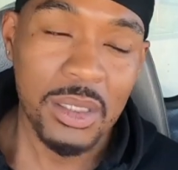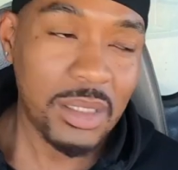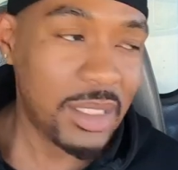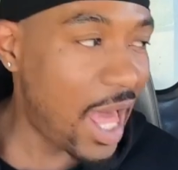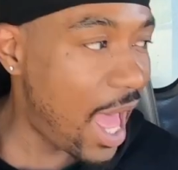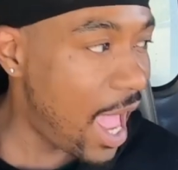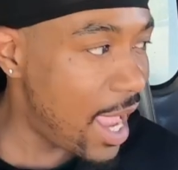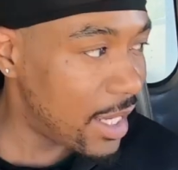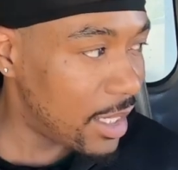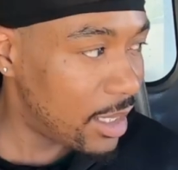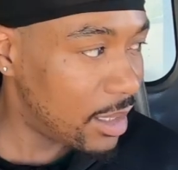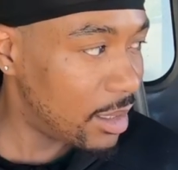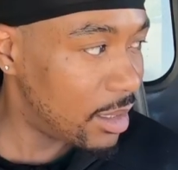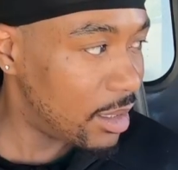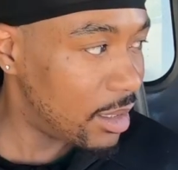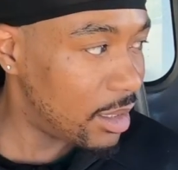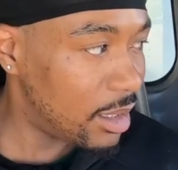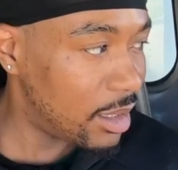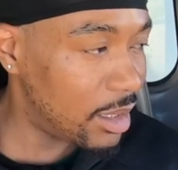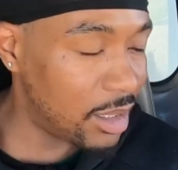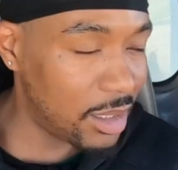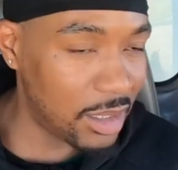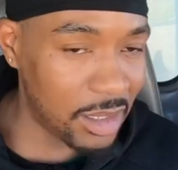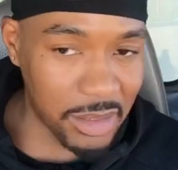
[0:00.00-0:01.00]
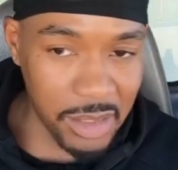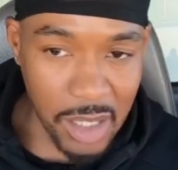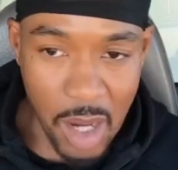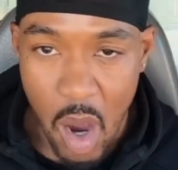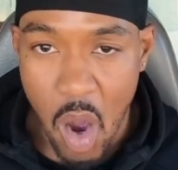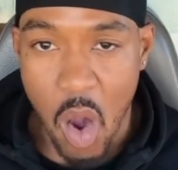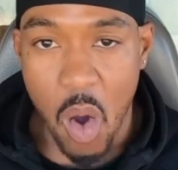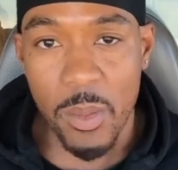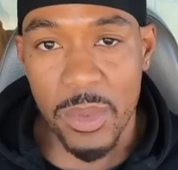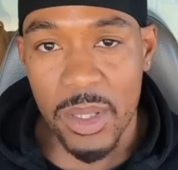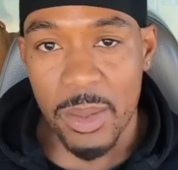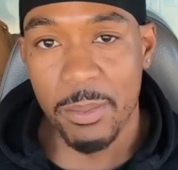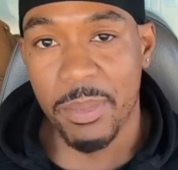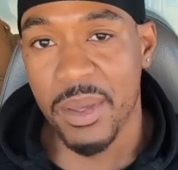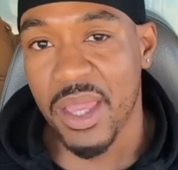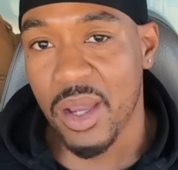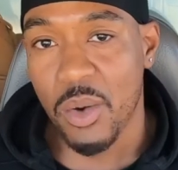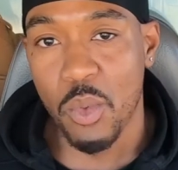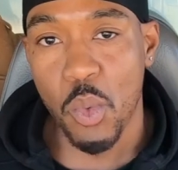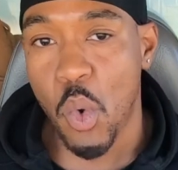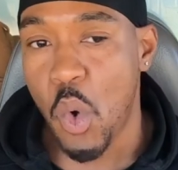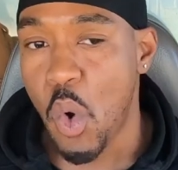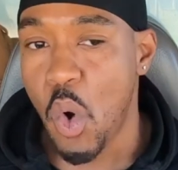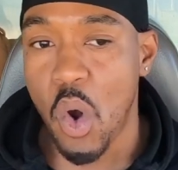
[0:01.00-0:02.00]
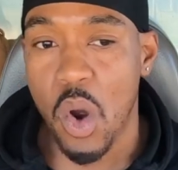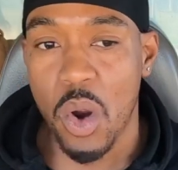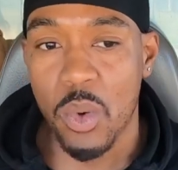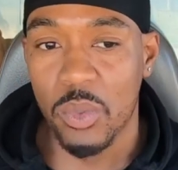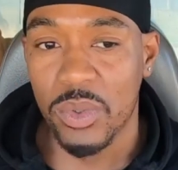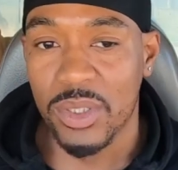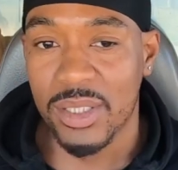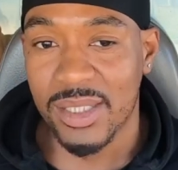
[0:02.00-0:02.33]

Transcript: like the homie Big Ward